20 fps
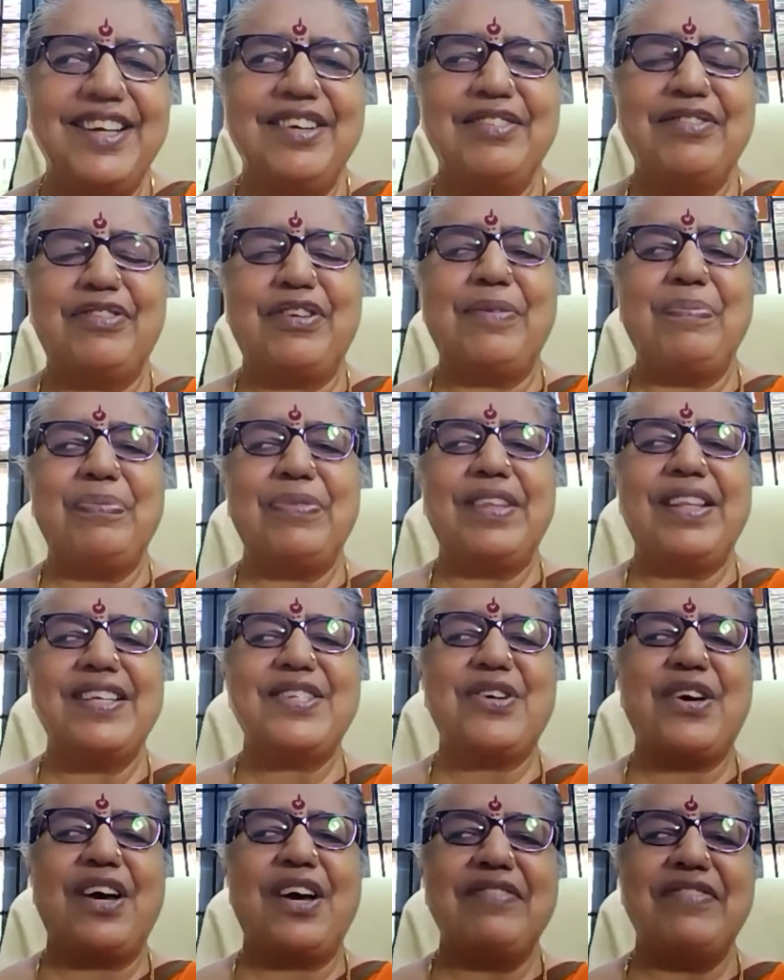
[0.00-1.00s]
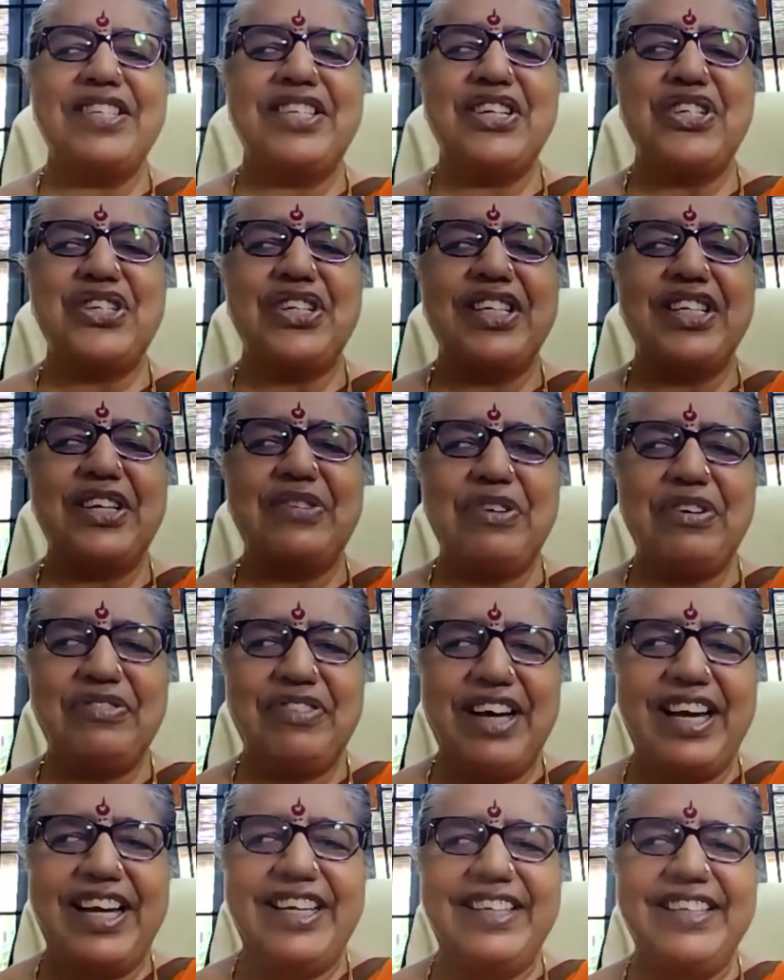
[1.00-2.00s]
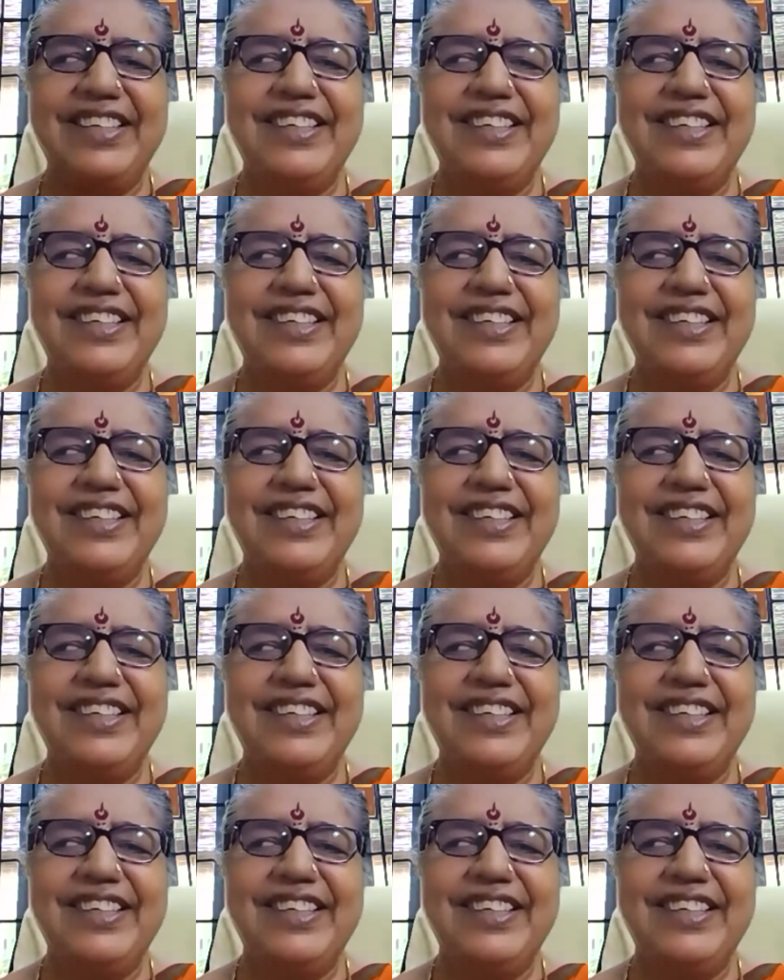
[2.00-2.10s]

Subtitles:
from this conversation that we've had.